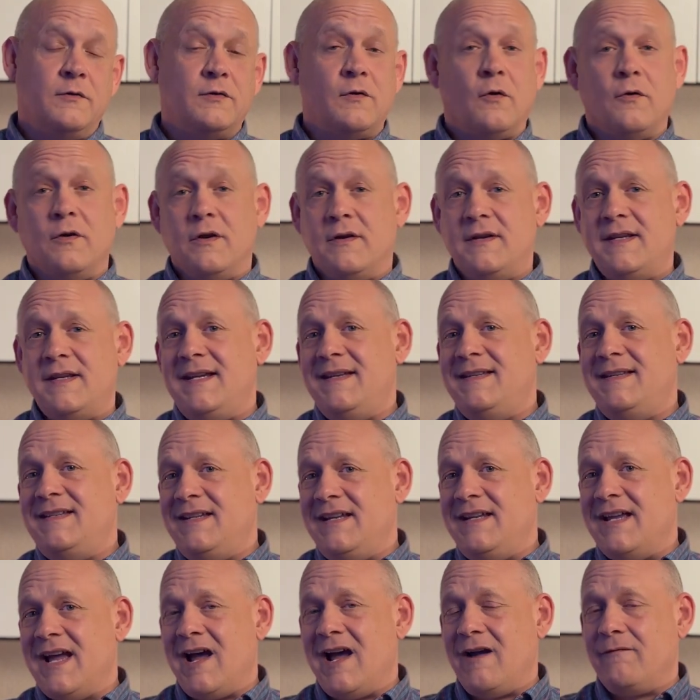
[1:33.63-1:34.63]
or your
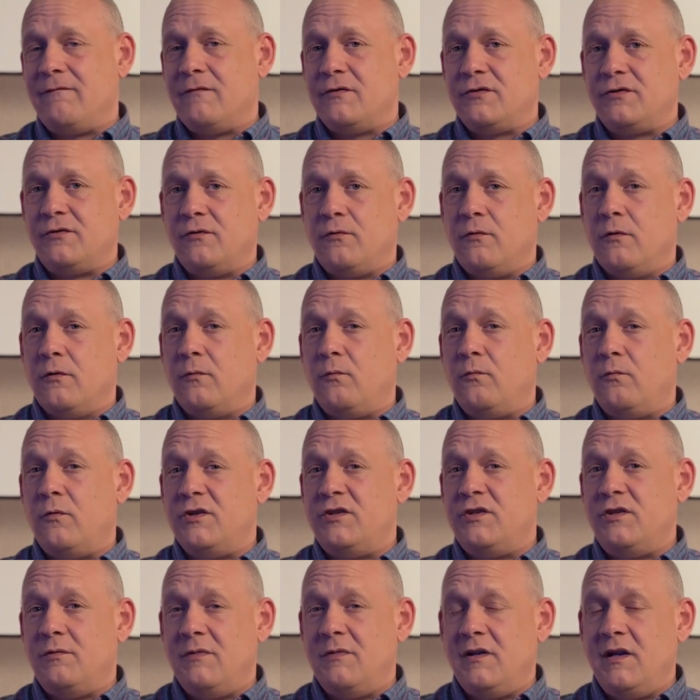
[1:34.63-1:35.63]
DTI for short,
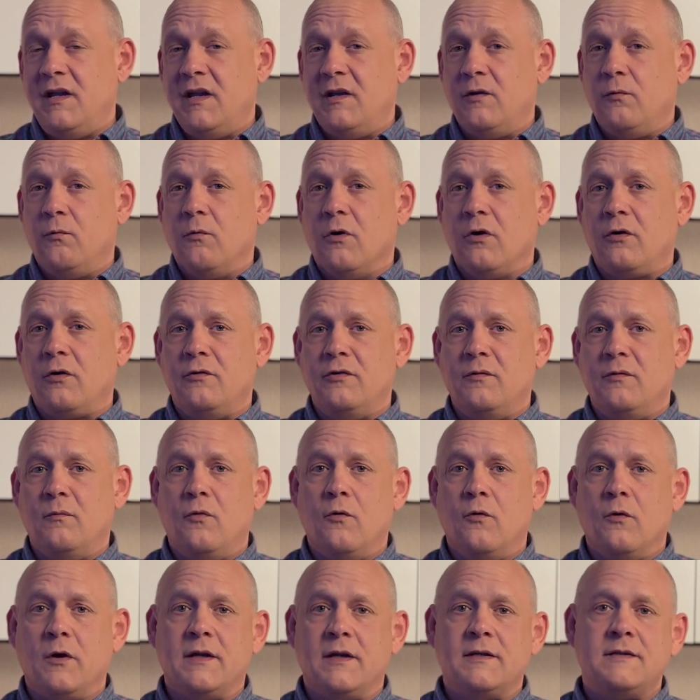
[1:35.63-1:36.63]
once you begin to work on your
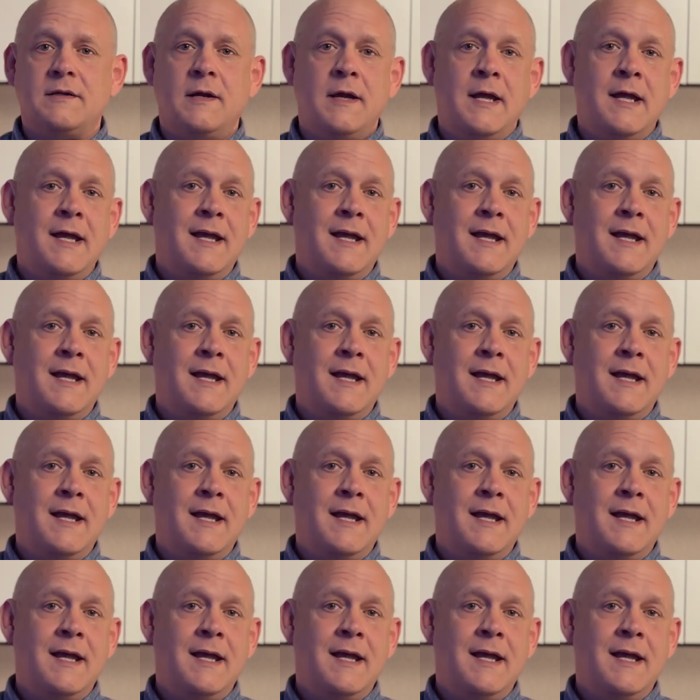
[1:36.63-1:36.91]
mortgage.